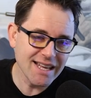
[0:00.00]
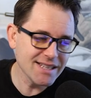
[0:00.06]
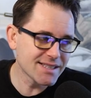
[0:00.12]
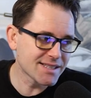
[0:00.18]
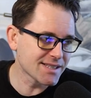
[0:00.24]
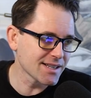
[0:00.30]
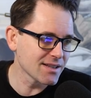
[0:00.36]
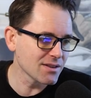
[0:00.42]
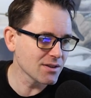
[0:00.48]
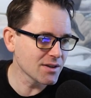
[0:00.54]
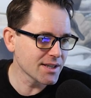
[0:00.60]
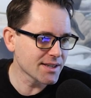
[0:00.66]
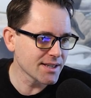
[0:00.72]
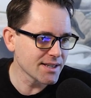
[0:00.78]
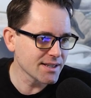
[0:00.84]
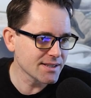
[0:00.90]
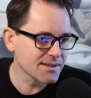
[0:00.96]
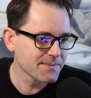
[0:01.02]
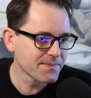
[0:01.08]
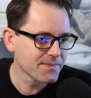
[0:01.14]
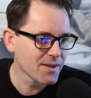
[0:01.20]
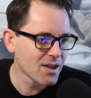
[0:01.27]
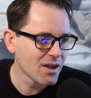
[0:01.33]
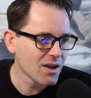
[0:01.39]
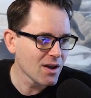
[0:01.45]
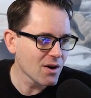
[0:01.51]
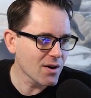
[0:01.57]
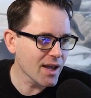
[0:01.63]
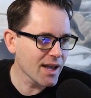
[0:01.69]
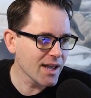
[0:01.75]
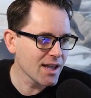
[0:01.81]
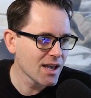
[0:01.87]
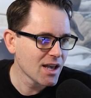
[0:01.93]
instant. Look at this.
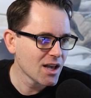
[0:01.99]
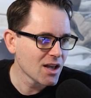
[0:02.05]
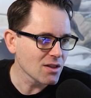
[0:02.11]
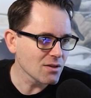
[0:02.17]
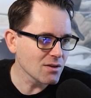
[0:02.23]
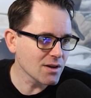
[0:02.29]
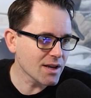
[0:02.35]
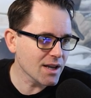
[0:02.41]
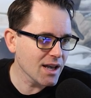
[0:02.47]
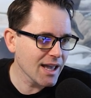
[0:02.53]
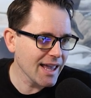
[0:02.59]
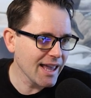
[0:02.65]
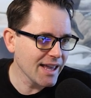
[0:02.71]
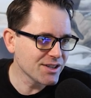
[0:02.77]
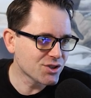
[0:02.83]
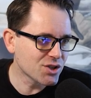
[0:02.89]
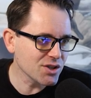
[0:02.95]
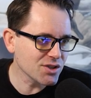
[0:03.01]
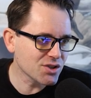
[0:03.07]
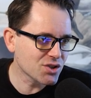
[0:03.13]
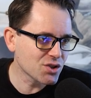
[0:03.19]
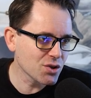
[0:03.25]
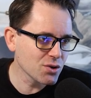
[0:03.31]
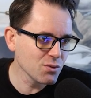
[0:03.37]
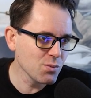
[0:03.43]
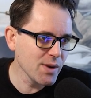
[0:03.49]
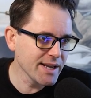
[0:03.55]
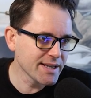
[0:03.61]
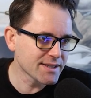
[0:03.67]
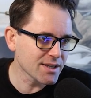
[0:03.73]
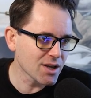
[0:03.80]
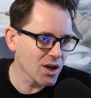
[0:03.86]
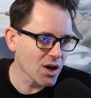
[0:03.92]
Okay. Look, just 2
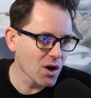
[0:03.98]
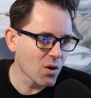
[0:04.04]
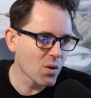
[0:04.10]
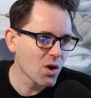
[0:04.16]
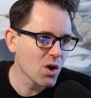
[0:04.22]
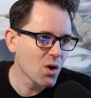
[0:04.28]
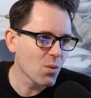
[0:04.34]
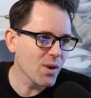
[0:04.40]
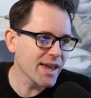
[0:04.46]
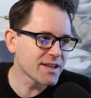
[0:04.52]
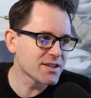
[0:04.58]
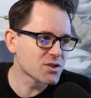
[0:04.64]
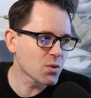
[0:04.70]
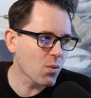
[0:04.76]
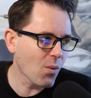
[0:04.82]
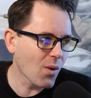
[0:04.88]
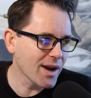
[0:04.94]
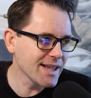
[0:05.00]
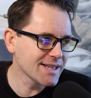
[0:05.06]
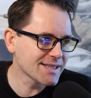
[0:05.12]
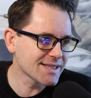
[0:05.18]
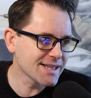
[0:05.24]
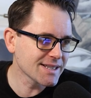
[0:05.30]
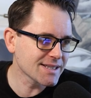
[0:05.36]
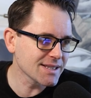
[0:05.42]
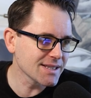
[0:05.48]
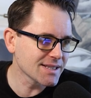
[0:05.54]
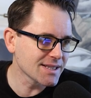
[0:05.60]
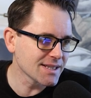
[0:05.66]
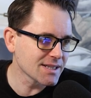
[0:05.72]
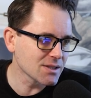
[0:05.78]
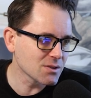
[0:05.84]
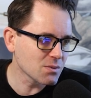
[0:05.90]
weeks ago, we had 26
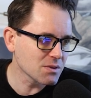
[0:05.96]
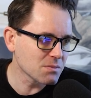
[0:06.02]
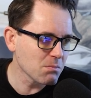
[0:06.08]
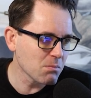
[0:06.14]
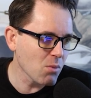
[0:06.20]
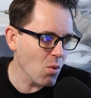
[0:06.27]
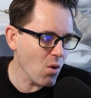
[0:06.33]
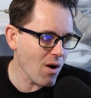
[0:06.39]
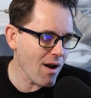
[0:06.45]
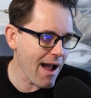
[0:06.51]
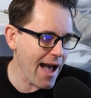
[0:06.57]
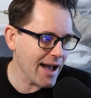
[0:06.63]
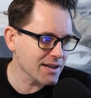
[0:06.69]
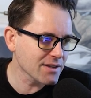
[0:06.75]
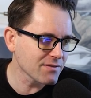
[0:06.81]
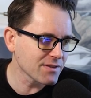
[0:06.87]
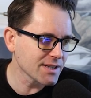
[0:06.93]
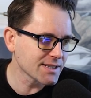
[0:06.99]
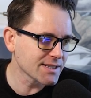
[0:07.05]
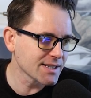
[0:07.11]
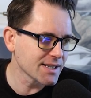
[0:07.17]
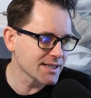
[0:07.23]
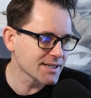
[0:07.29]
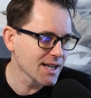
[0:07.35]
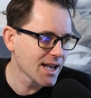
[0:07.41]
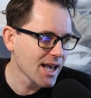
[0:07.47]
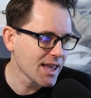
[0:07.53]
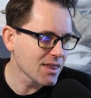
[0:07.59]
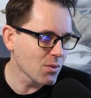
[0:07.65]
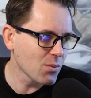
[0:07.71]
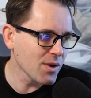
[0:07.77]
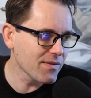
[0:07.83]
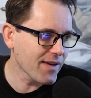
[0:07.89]
listings. This was more active listings
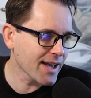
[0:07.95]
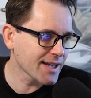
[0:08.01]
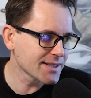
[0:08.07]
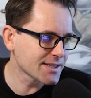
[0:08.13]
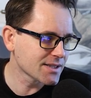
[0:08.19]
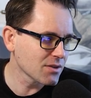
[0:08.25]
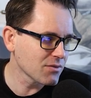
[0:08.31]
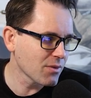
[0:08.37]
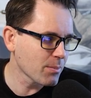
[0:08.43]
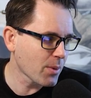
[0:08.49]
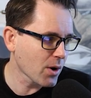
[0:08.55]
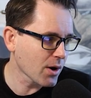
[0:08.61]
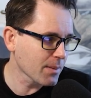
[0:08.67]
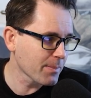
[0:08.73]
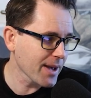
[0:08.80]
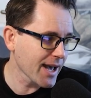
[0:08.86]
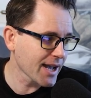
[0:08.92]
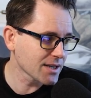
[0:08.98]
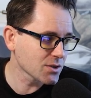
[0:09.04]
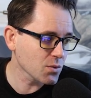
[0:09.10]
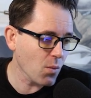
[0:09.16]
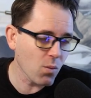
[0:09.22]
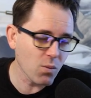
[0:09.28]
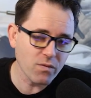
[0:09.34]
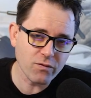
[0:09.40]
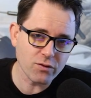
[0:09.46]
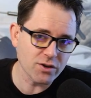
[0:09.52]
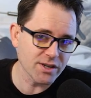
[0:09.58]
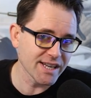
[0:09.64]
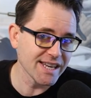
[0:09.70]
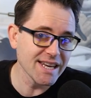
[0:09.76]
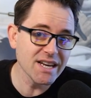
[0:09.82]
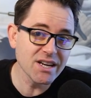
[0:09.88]
than we've had in Sylvan Park back for
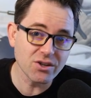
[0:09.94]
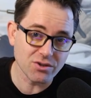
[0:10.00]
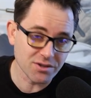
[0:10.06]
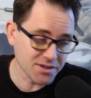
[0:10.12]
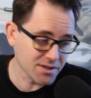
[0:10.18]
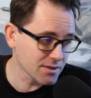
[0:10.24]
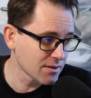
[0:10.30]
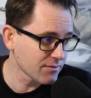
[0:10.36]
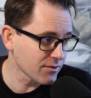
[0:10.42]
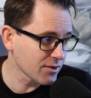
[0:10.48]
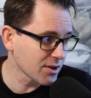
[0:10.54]
years,